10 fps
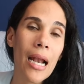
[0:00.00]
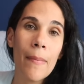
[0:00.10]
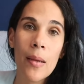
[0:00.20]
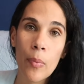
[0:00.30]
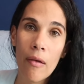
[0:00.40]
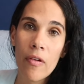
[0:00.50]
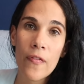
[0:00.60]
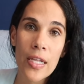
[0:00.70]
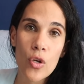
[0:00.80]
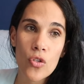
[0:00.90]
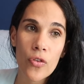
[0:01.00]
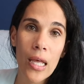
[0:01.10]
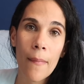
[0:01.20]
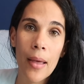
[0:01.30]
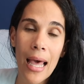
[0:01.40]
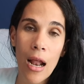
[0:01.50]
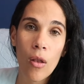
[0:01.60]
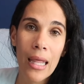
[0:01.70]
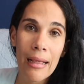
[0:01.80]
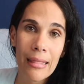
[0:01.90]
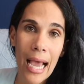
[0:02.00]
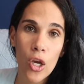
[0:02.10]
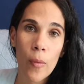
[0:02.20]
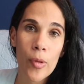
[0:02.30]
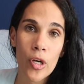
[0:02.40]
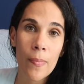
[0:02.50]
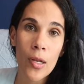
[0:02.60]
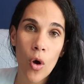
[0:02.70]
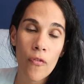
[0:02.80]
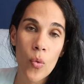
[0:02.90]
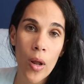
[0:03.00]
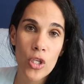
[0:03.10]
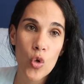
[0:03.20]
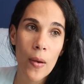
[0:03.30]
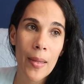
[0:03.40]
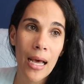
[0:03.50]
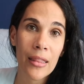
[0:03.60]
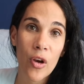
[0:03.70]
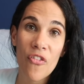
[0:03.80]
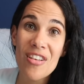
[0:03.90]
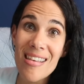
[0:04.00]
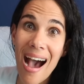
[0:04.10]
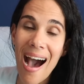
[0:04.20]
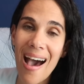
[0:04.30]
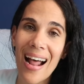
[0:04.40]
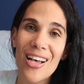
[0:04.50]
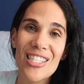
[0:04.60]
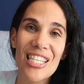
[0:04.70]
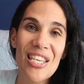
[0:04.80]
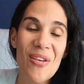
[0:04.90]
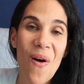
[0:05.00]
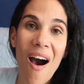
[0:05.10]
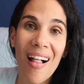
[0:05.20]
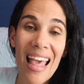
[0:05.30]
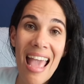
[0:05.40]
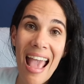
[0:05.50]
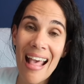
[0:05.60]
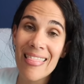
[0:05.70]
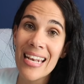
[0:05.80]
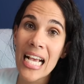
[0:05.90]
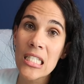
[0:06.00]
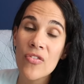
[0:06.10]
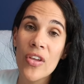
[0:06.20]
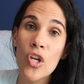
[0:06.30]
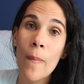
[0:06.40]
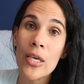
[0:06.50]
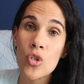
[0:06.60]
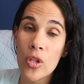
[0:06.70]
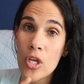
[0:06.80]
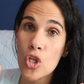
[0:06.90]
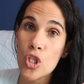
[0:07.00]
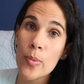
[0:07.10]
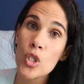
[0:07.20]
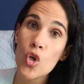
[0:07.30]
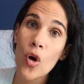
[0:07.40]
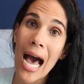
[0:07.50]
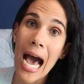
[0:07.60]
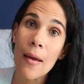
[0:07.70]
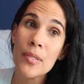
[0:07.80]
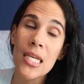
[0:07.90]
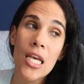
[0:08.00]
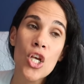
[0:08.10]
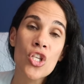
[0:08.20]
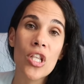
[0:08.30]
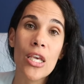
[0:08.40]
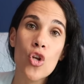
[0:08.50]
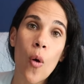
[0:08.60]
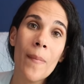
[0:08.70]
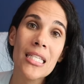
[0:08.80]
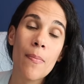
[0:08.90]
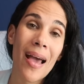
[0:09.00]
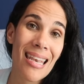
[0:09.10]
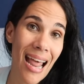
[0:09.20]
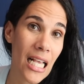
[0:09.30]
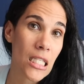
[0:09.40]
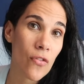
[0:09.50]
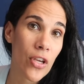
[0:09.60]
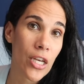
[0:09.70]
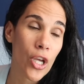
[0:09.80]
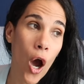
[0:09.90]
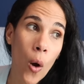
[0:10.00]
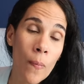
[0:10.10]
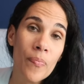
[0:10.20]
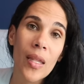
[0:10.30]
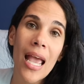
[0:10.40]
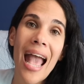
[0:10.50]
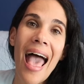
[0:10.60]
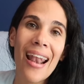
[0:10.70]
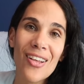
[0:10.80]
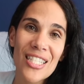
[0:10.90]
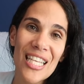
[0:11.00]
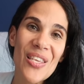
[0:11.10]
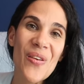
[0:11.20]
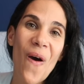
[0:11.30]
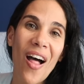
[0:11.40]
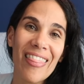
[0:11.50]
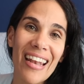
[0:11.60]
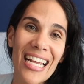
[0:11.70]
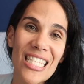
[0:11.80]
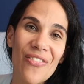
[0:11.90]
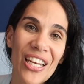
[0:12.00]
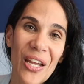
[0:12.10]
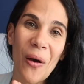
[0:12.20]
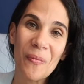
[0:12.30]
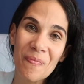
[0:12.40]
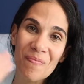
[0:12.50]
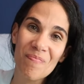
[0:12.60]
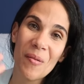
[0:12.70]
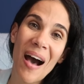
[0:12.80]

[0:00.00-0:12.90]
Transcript: and I make private videos for them and I'll link that community below if you want to join me on there if not I'll see you all in the next video make sure that you're subscribed so that you don't miss my next video and I'll see you all in the next video bye